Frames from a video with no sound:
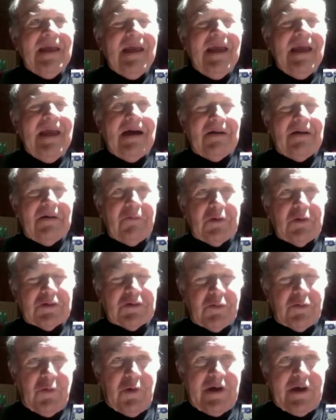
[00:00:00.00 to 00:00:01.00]
was
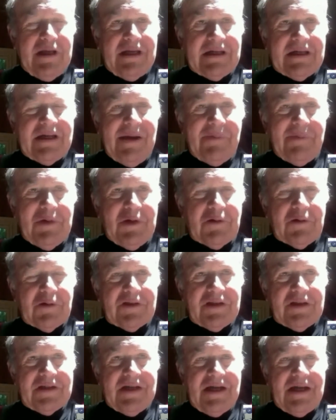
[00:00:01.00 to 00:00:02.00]
working at Commodore
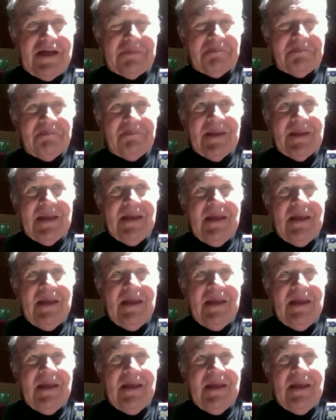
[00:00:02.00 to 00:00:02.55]
at the time.